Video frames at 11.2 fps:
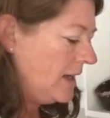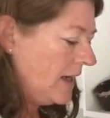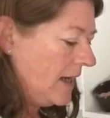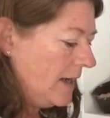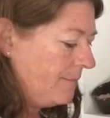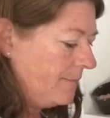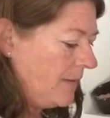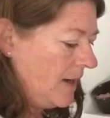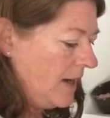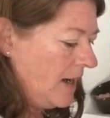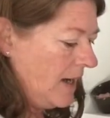I
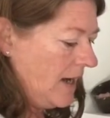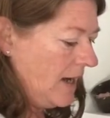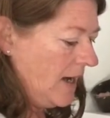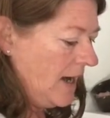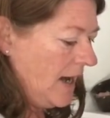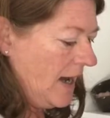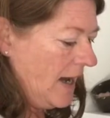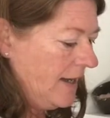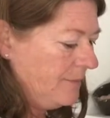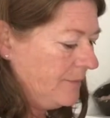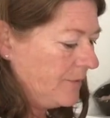
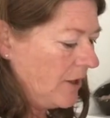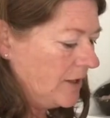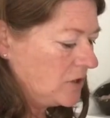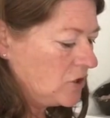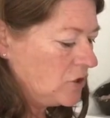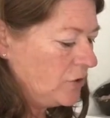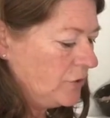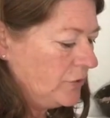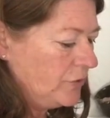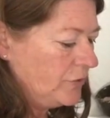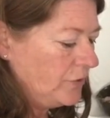am going
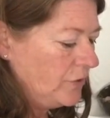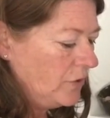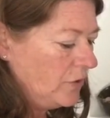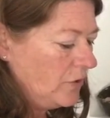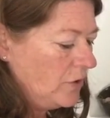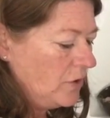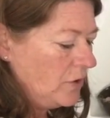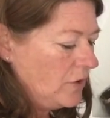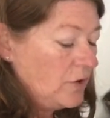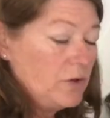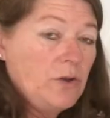to
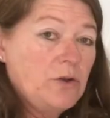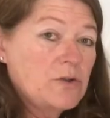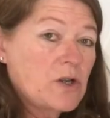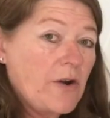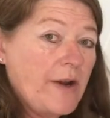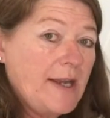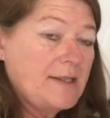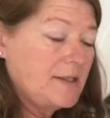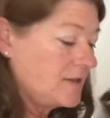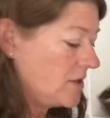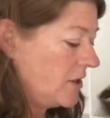use
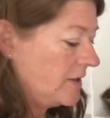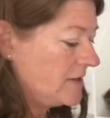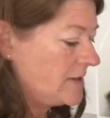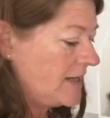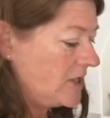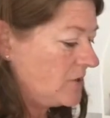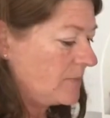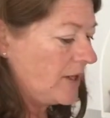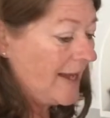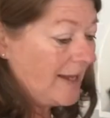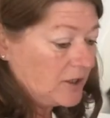coriander, so at this stage I'm
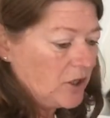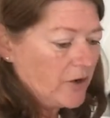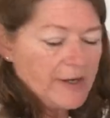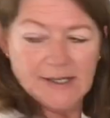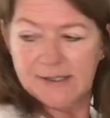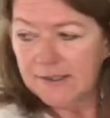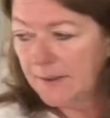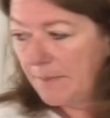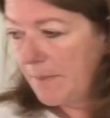going to add coriander.